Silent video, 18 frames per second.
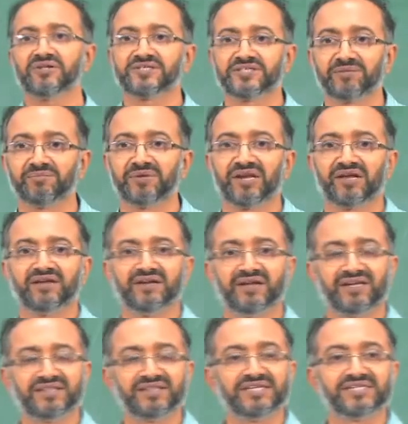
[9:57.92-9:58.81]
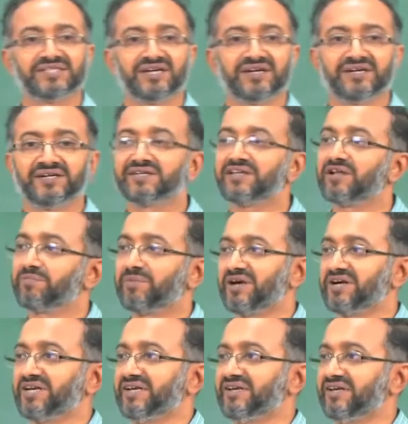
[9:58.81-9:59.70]
similar, and these are
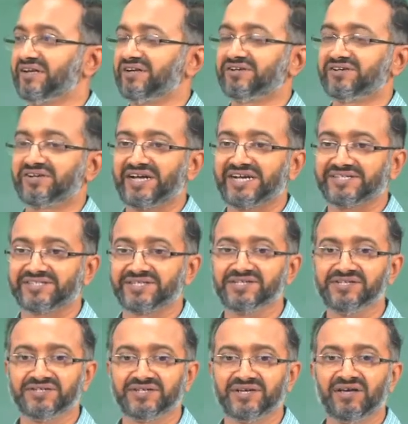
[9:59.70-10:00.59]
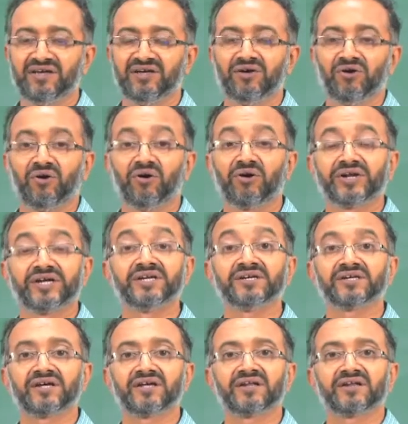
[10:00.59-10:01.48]
interparticle interactions or
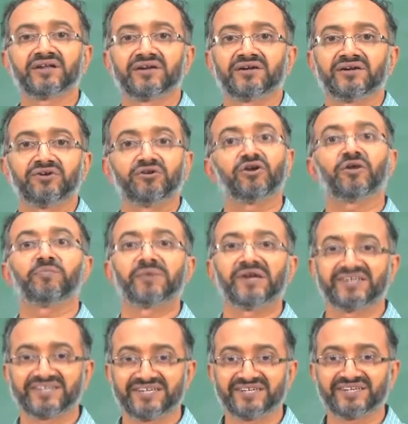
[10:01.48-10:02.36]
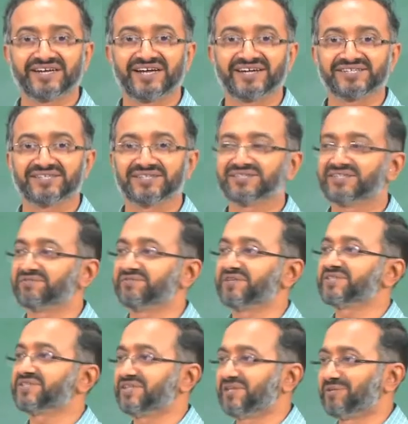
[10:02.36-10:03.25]
interdroplet interactions if
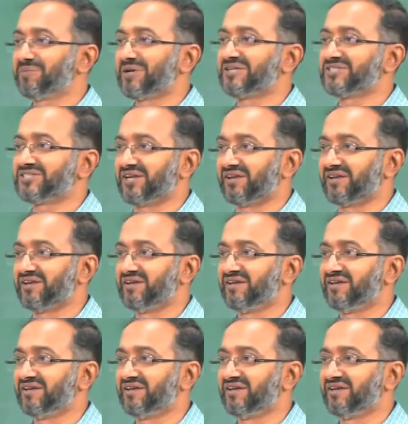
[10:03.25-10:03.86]
it is an emulsion.